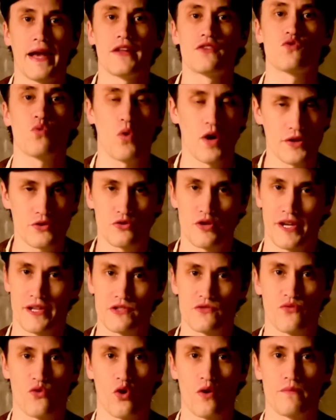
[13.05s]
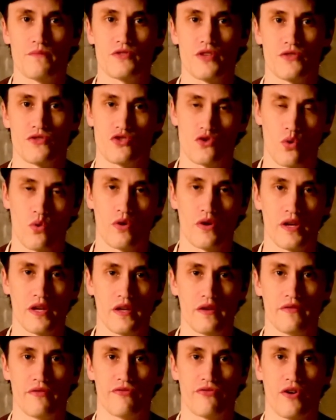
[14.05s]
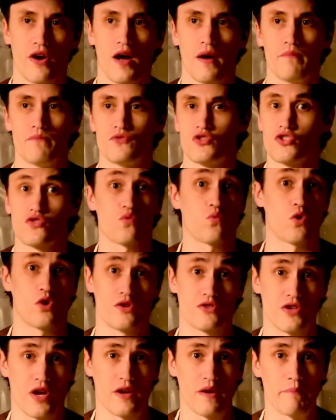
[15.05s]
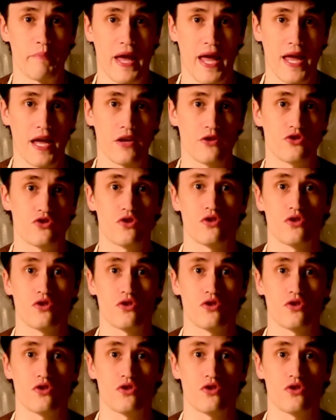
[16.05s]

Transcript: it's what transforms a story from just words on a page